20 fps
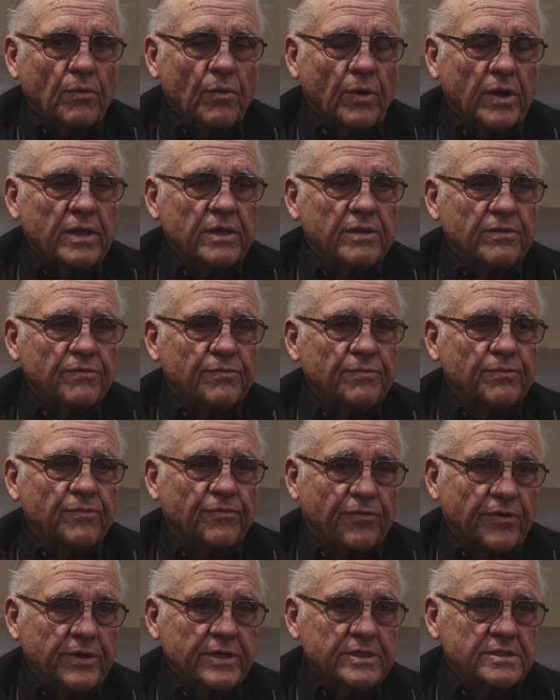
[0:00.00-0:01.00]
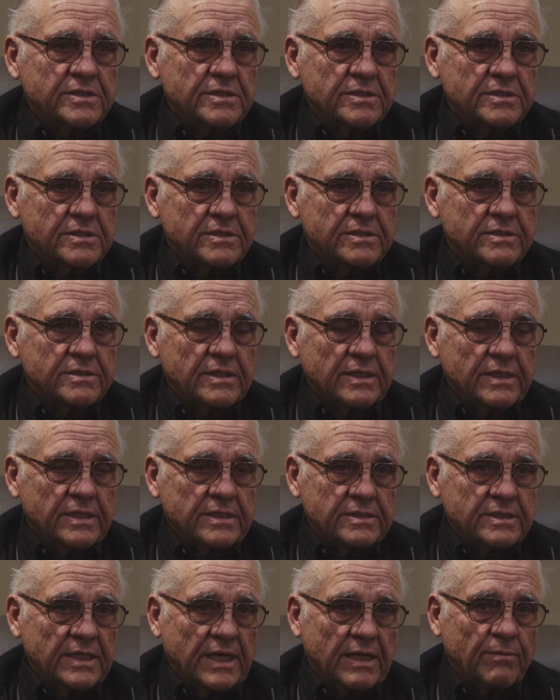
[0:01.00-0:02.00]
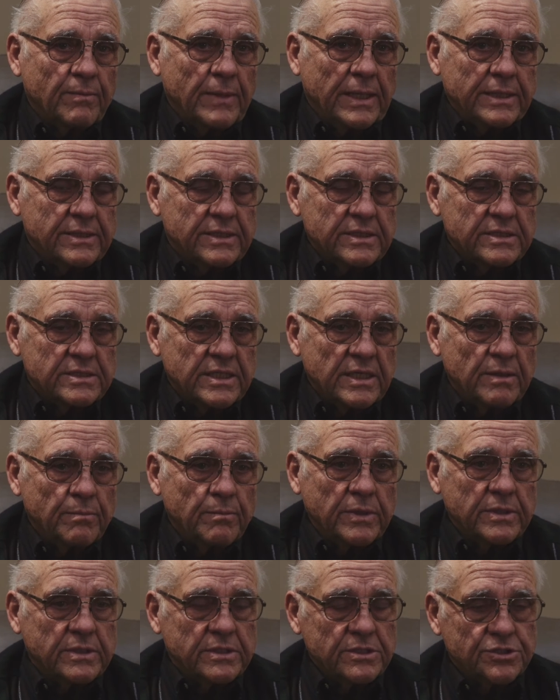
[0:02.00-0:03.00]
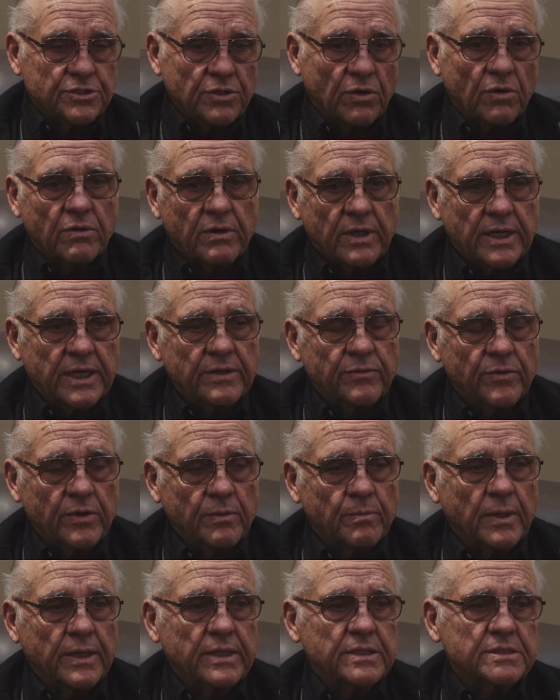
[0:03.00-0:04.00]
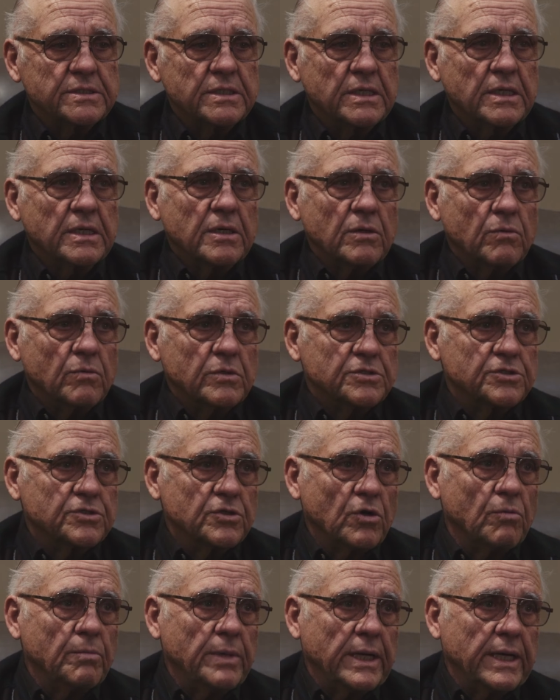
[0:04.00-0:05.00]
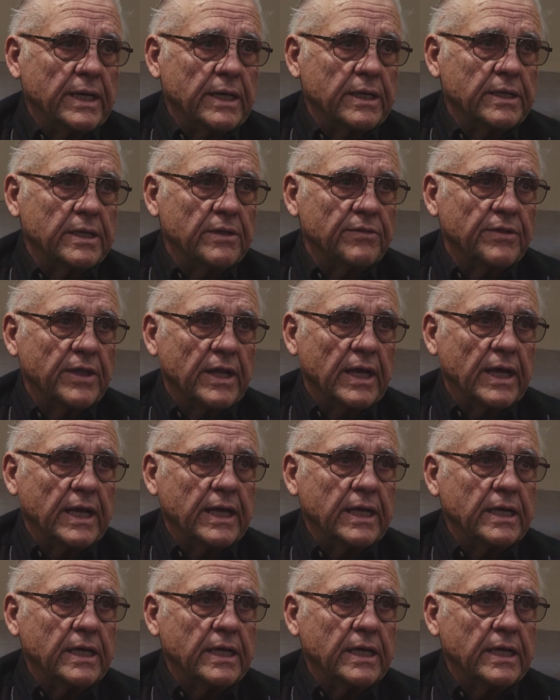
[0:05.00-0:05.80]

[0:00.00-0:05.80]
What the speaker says: one of the, for instances, and it's not about this hip, but the shoulder I had replaced was so bad that